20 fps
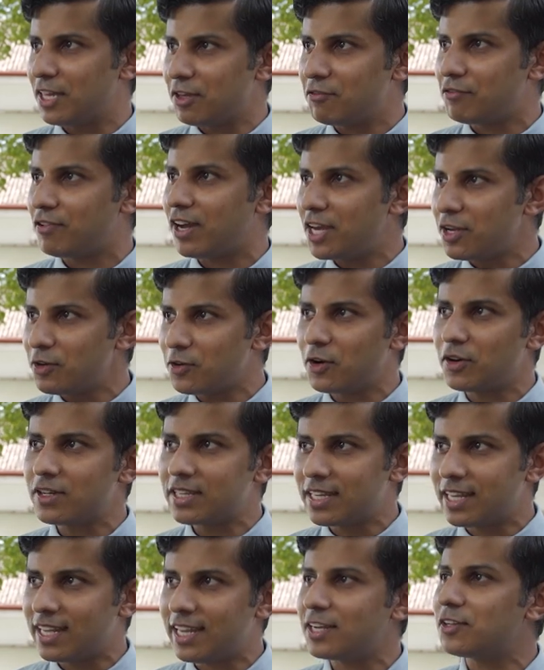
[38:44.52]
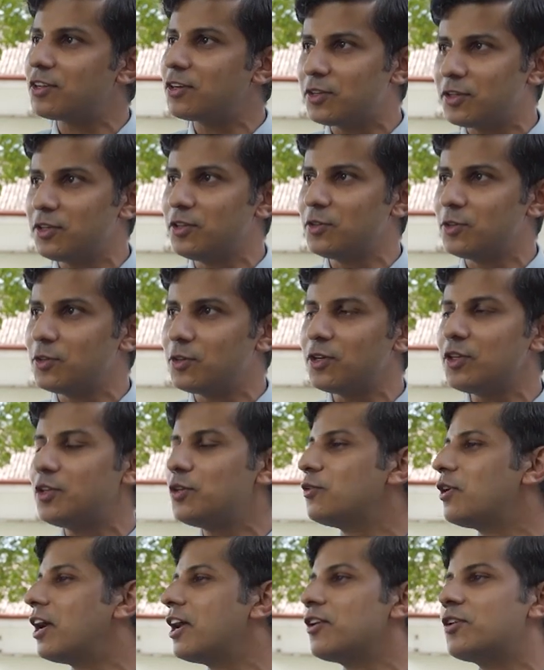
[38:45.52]
If I don't cater to you,
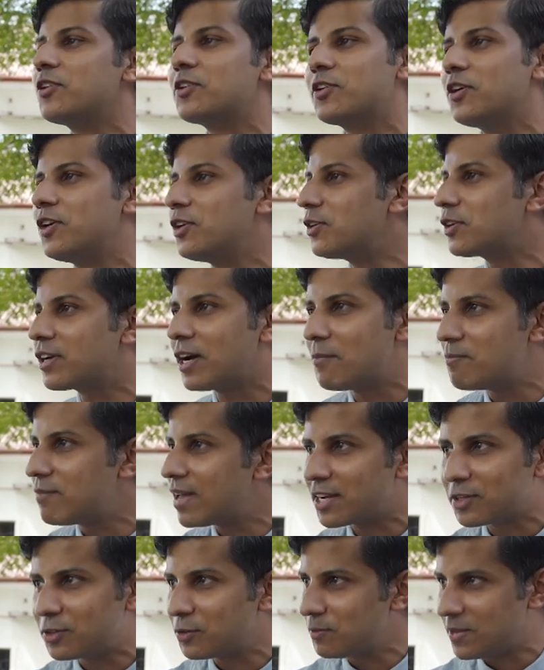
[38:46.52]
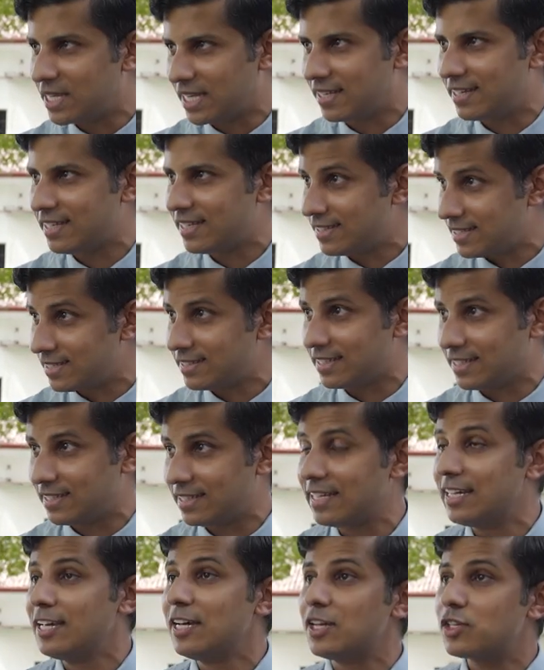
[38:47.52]
you are not going to come back to me, isn't
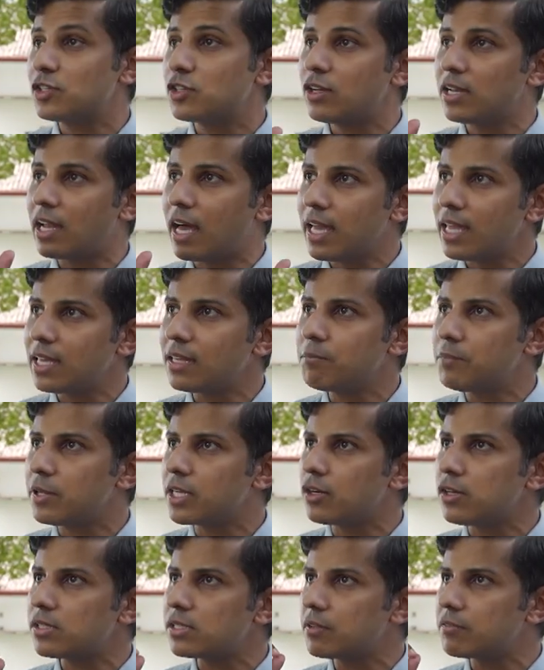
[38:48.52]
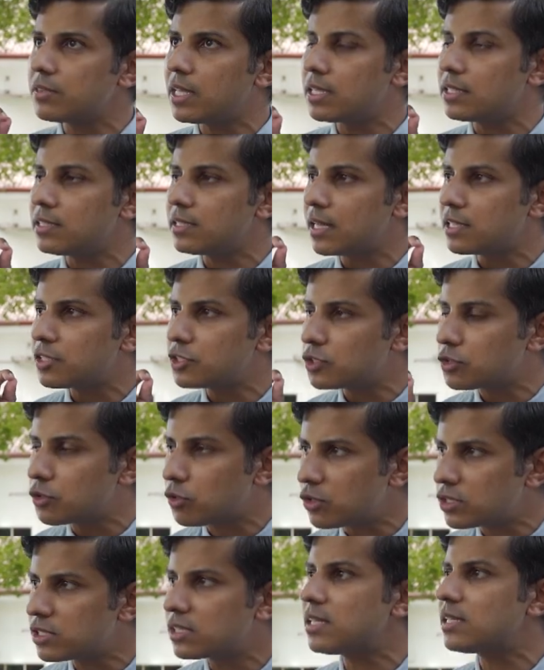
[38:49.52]
it? So like because of that, that
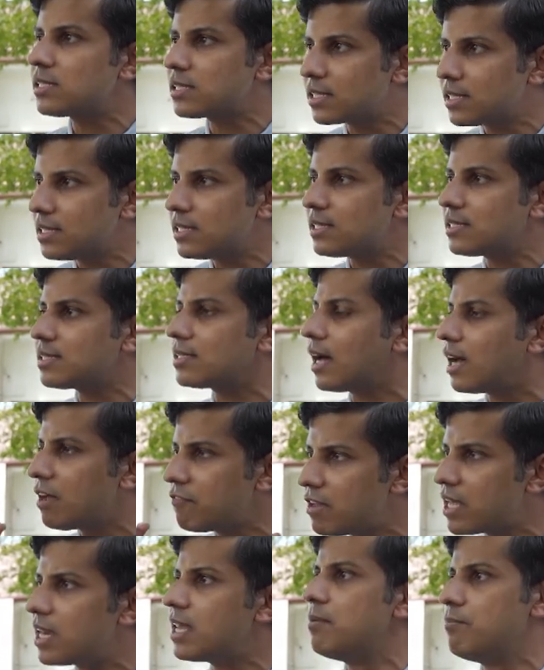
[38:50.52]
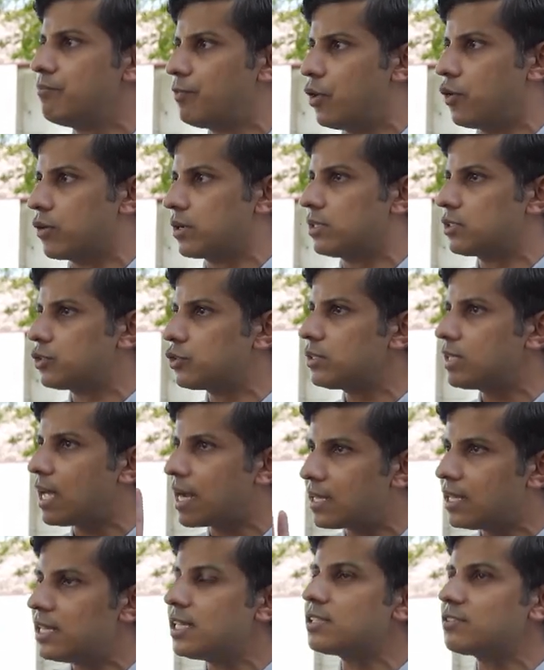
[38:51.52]
social skills are very important. So
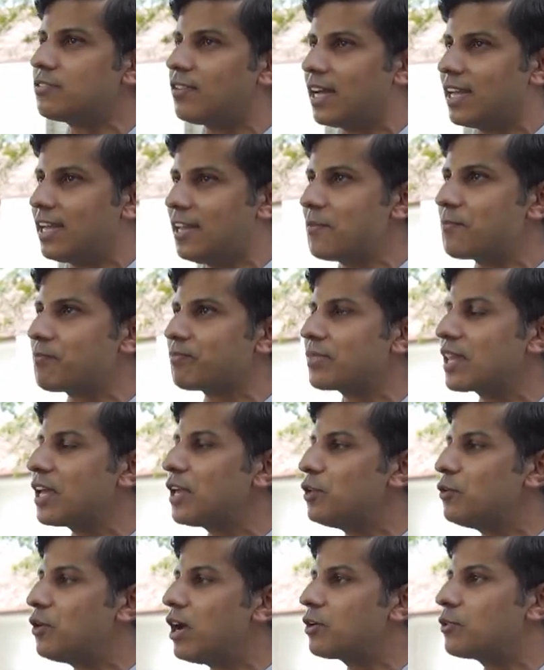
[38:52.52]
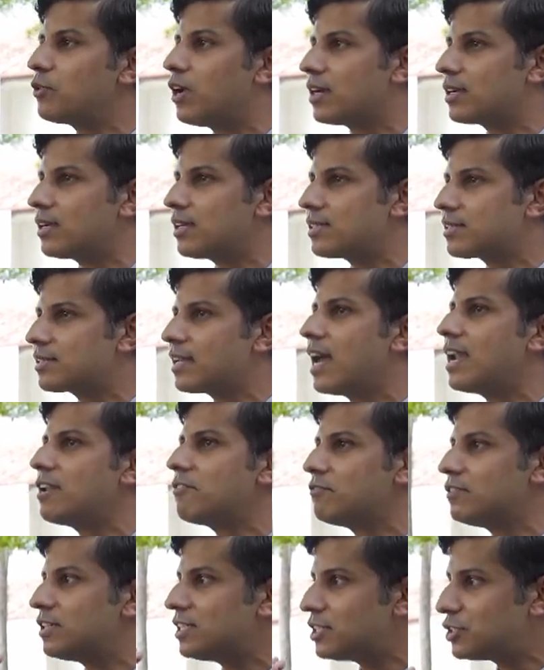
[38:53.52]
that is why you have to
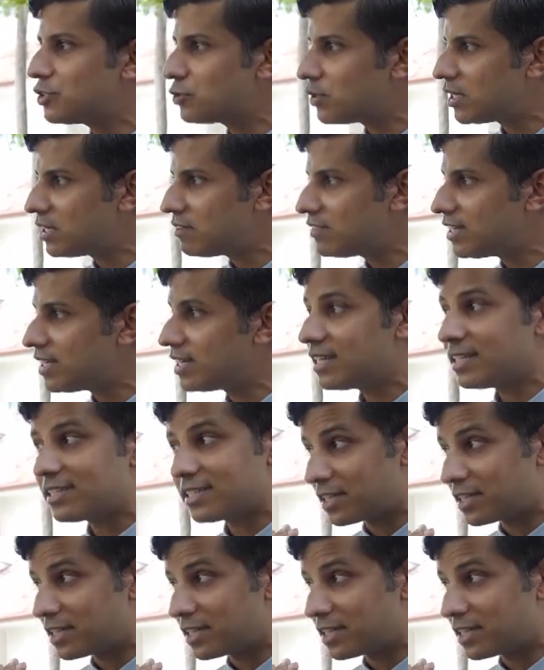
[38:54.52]
understand virtual world